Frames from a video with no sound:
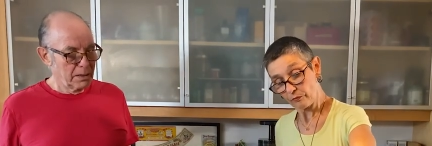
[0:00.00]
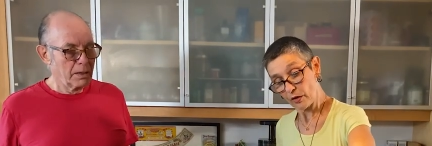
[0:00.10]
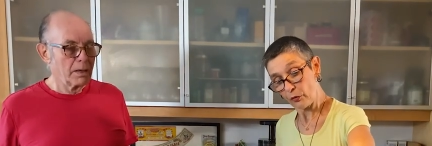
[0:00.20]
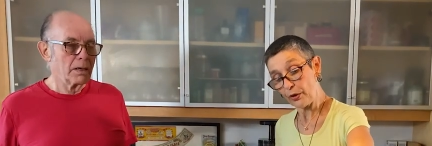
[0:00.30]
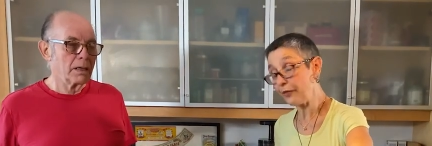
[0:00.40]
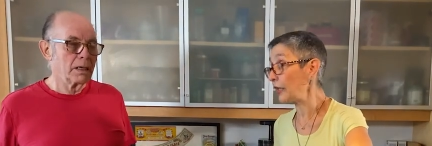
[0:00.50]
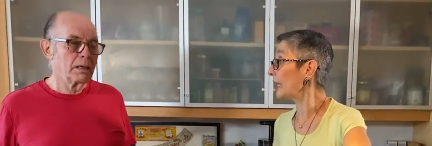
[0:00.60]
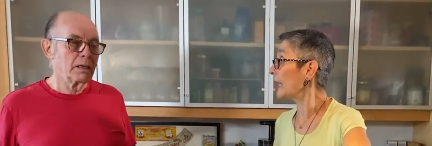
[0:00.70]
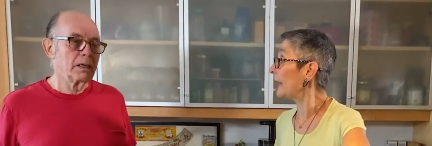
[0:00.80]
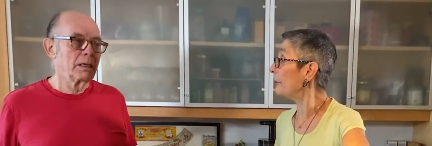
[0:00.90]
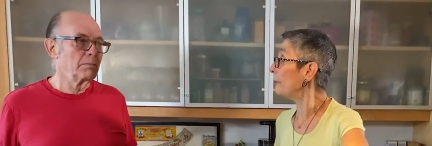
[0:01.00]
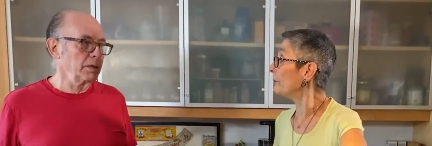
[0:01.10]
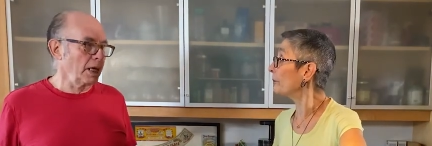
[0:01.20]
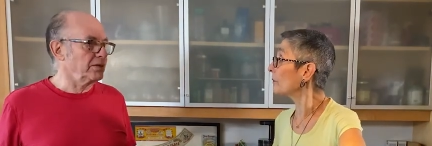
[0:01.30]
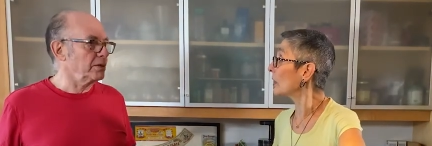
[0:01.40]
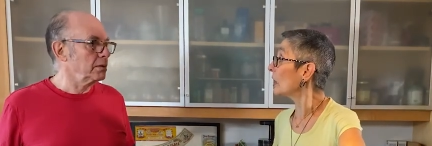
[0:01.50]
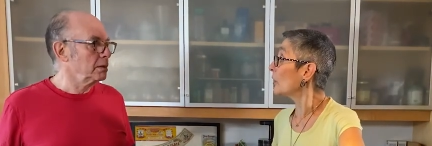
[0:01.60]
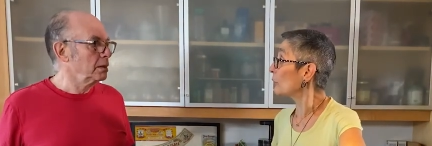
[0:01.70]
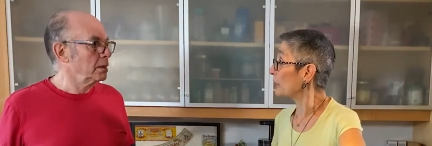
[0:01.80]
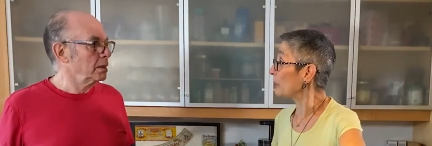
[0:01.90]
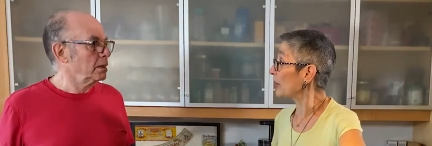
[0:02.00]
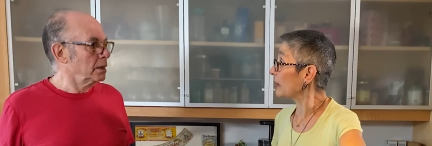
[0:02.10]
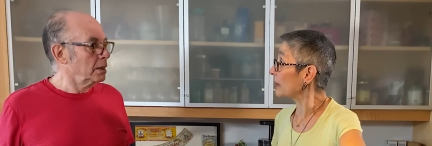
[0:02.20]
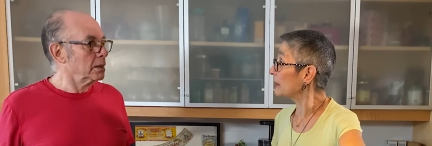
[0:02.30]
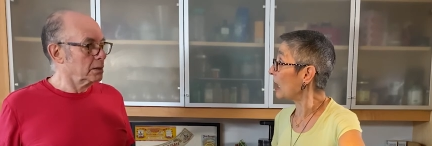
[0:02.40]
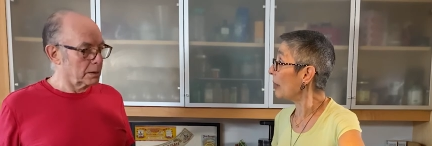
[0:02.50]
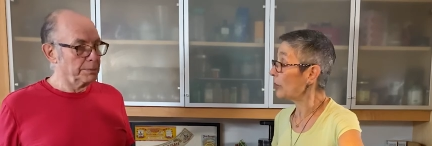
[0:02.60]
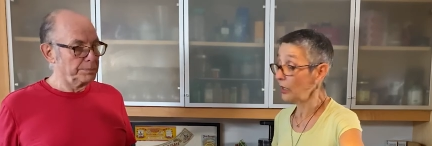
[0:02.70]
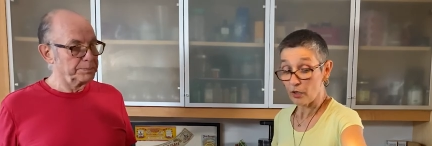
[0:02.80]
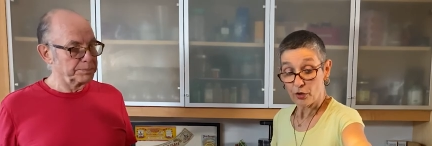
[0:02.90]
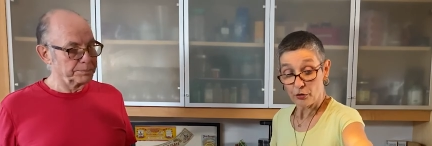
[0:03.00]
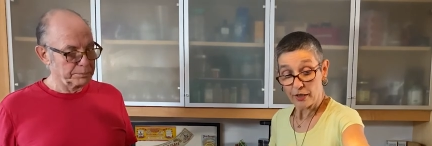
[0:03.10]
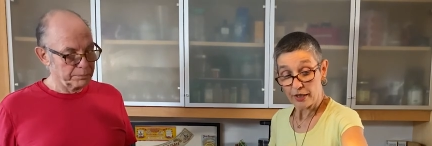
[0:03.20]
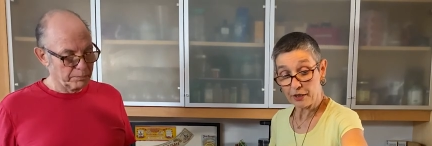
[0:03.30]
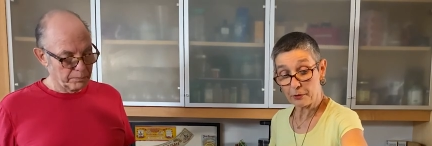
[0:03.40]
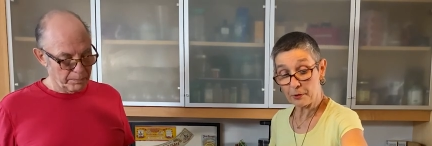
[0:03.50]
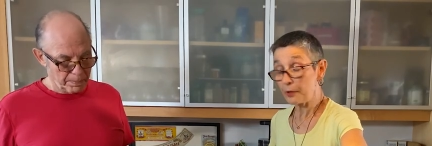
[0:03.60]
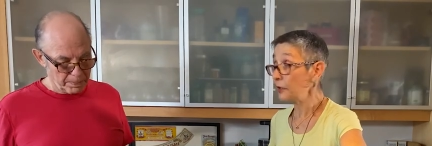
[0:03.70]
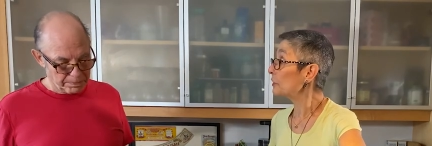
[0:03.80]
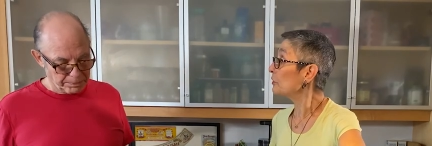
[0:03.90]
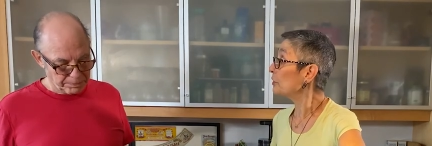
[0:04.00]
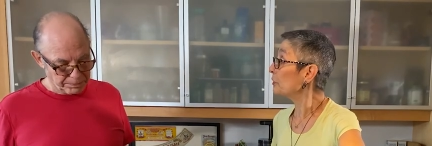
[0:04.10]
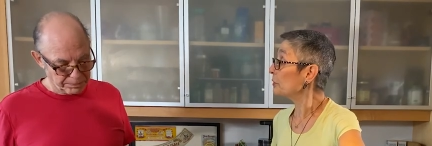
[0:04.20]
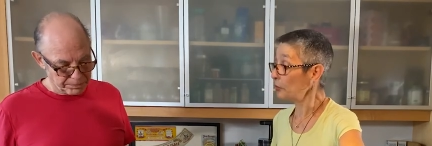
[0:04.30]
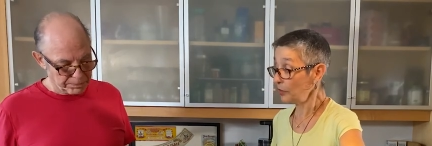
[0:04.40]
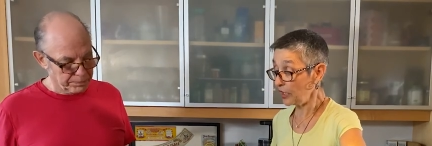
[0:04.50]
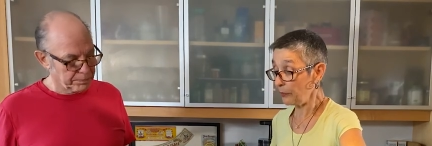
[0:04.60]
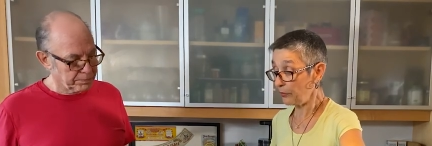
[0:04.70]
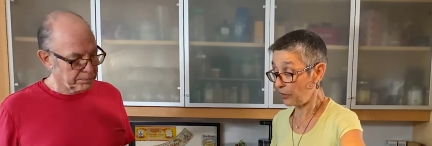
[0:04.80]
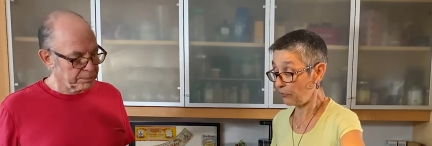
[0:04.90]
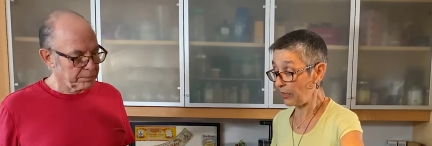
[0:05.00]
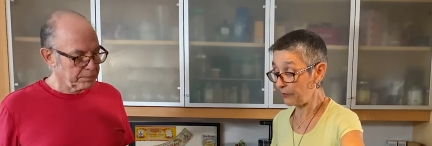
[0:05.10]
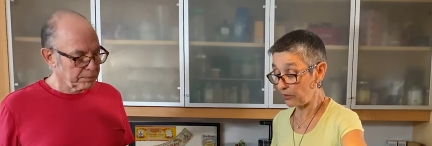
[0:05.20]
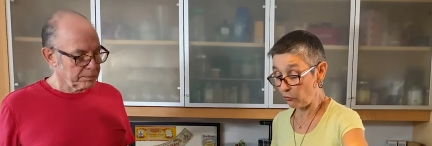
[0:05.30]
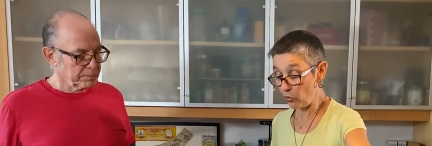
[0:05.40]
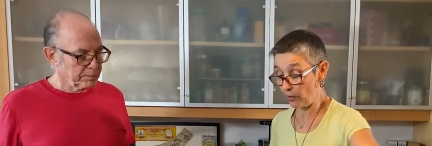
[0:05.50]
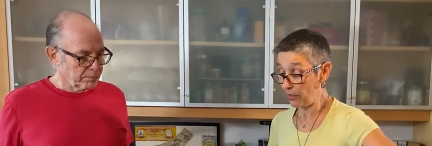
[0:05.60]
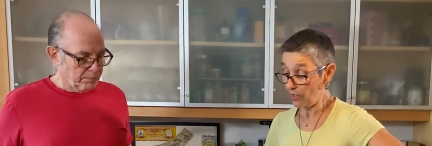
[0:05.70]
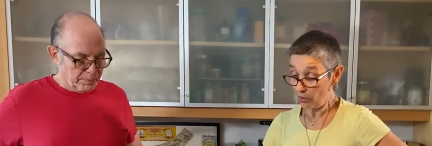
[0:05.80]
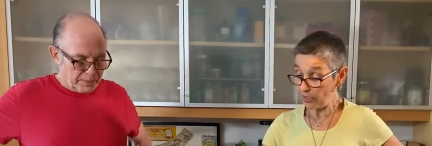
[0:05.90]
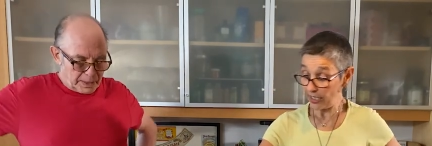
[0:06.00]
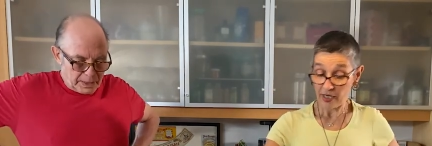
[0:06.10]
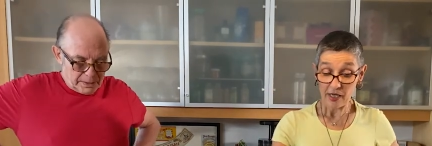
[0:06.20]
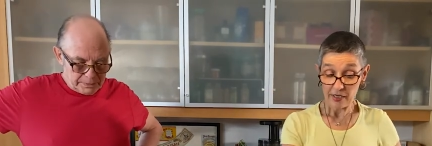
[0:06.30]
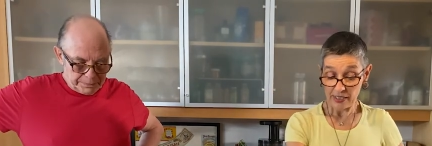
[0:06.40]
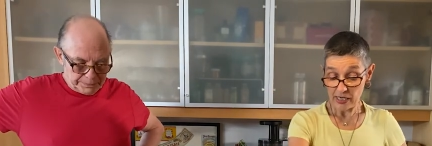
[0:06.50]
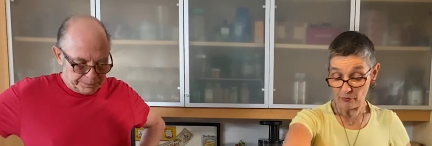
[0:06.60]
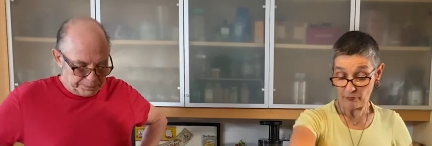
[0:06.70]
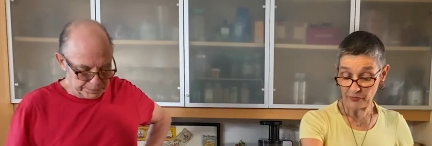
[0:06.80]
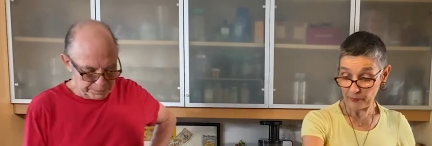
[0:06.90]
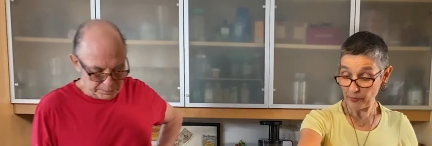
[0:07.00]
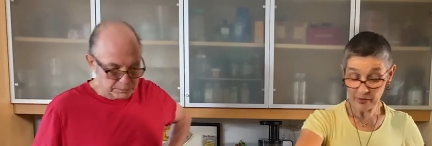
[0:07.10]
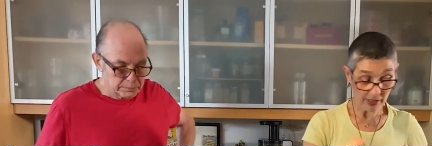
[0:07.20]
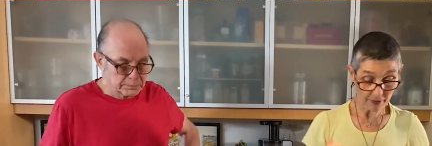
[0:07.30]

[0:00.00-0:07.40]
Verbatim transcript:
Speaker 1: with a um, plate with a plate on top in order to keep the crepes warm. Okay, now flip them here.